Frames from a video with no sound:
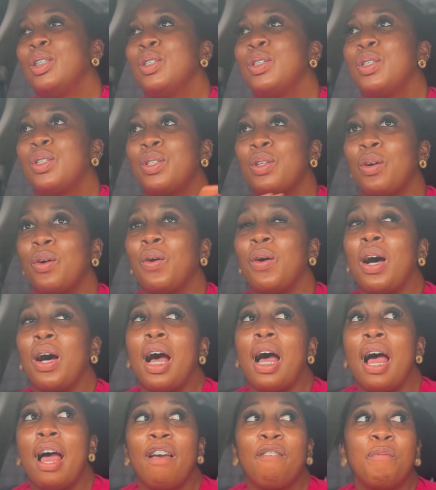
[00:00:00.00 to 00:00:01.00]
So
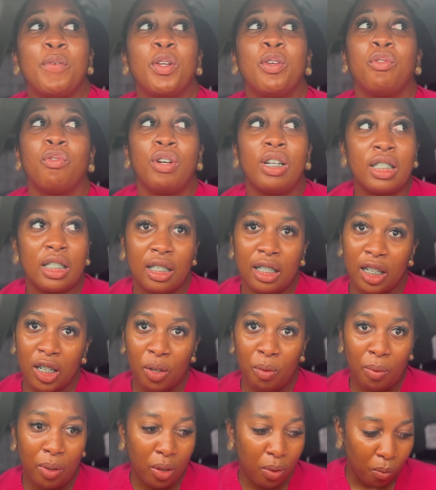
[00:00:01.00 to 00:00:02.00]
I've been
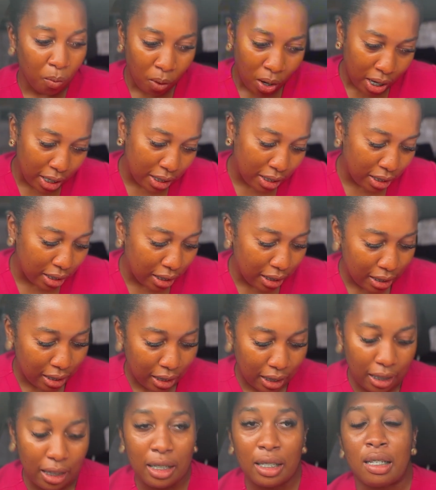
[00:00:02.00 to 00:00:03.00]
wrestling with what
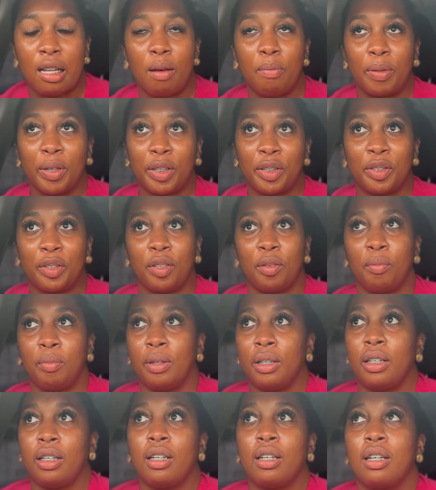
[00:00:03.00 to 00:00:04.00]
today's topic should
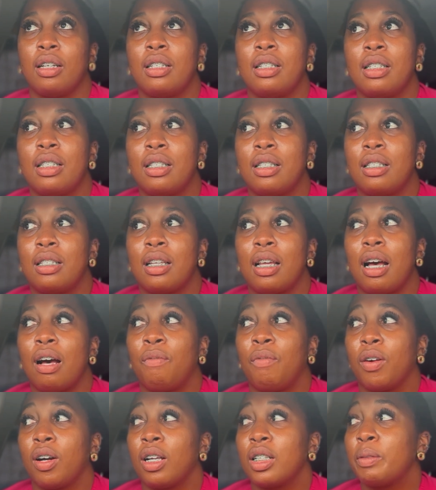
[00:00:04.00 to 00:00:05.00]
be because I
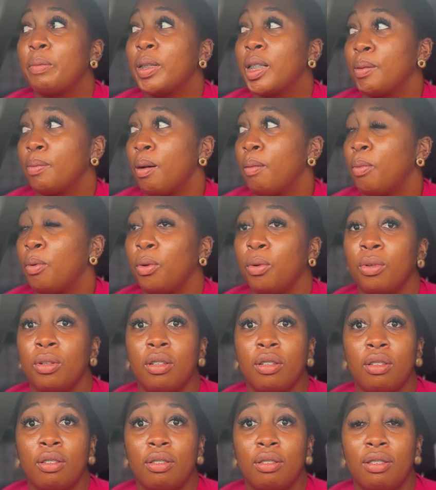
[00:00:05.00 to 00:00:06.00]
forgot to put up a
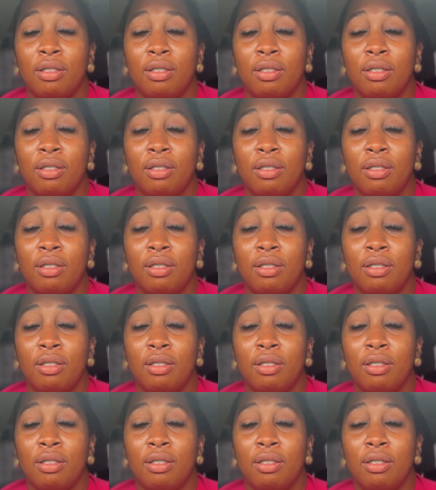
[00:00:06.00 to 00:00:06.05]
poll